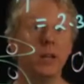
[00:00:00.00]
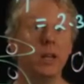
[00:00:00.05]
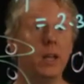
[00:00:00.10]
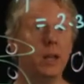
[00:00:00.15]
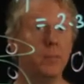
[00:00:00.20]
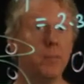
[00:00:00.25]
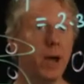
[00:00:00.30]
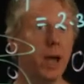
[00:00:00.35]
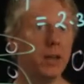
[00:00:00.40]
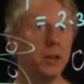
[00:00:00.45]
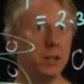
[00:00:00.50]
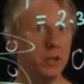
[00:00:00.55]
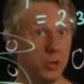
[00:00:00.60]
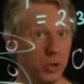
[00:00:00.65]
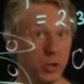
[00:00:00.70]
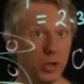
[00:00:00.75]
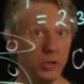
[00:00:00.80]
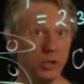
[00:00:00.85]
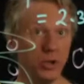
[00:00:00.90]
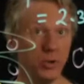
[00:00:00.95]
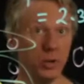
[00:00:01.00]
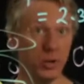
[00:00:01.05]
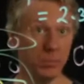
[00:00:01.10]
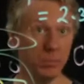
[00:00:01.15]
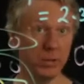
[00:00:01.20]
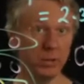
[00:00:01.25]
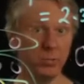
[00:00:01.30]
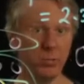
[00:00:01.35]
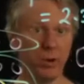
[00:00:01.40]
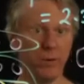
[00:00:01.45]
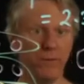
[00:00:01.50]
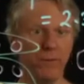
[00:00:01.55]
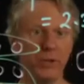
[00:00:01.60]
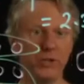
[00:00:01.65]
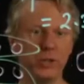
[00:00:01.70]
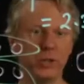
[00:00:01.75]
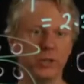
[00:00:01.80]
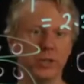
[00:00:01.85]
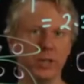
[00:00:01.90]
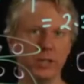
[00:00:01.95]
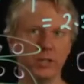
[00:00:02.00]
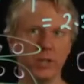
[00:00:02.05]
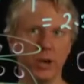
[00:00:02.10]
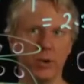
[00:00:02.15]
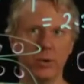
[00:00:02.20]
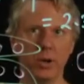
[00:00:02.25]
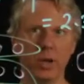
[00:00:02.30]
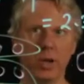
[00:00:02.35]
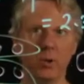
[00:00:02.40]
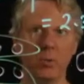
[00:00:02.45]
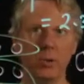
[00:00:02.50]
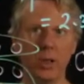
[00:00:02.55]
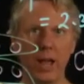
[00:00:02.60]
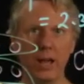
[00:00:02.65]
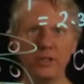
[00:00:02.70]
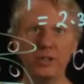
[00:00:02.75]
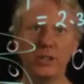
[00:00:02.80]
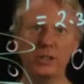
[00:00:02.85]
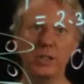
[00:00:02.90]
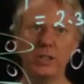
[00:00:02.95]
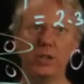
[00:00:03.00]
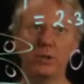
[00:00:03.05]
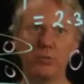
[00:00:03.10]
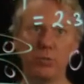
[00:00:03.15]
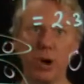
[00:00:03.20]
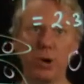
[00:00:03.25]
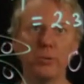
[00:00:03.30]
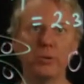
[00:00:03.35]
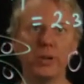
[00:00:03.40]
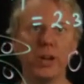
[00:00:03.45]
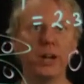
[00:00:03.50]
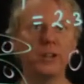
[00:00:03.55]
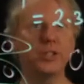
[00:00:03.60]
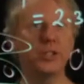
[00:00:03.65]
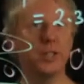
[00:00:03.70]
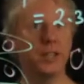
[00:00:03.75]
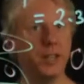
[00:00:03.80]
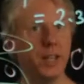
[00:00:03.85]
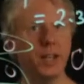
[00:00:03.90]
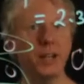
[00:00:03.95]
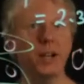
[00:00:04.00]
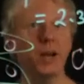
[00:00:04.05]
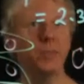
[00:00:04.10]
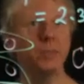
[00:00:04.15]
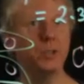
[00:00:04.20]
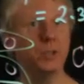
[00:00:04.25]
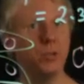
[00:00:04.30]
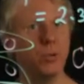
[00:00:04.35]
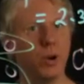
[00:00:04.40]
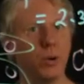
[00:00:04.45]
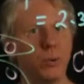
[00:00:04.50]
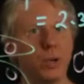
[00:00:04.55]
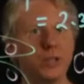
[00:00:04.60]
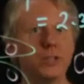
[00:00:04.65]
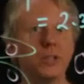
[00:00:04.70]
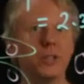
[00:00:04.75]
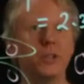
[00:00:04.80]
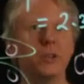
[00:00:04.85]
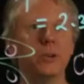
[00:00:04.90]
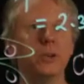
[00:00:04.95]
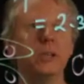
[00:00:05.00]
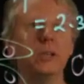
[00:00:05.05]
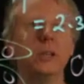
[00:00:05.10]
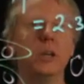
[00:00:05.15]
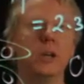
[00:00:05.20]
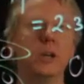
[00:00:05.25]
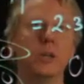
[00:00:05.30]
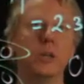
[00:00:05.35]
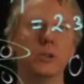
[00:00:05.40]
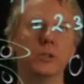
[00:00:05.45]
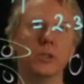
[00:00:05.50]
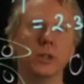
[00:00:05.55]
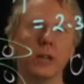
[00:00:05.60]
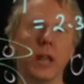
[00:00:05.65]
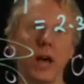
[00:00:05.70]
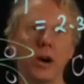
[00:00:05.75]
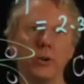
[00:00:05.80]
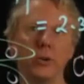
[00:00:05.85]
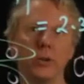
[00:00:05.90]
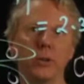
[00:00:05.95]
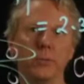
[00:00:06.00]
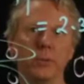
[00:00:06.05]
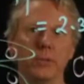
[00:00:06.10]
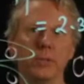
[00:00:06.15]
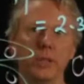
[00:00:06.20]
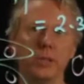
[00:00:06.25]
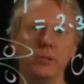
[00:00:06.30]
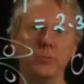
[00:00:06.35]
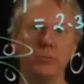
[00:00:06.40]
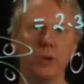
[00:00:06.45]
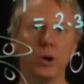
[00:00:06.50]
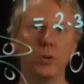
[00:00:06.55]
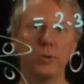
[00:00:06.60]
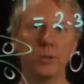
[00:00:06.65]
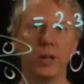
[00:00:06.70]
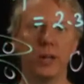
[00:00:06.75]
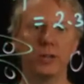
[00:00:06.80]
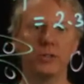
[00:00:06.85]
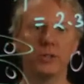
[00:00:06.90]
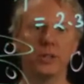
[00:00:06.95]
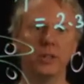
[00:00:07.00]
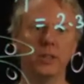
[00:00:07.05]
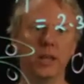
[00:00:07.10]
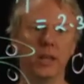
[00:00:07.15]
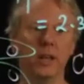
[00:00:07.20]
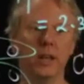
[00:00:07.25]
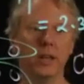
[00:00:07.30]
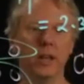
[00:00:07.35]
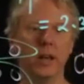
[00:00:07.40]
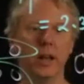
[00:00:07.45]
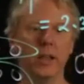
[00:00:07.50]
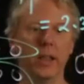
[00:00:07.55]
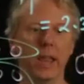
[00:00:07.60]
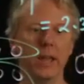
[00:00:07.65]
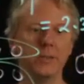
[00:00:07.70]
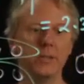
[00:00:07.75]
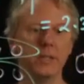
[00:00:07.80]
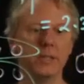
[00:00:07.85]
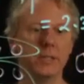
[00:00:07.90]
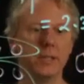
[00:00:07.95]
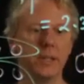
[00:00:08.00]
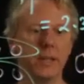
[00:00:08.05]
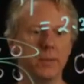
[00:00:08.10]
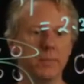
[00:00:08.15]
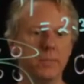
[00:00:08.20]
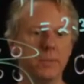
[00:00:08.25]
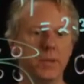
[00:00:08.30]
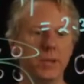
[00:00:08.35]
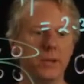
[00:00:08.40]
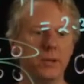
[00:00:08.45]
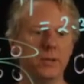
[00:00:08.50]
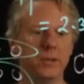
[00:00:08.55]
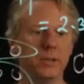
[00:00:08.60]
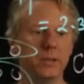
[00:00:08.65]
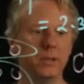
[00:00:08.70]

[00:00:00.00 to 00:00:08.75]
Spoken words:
But you can do it much more efficiently. So we'll actually see that row reduction again comes to our rescue, and there's an algorithm using row reduction that allows us to compute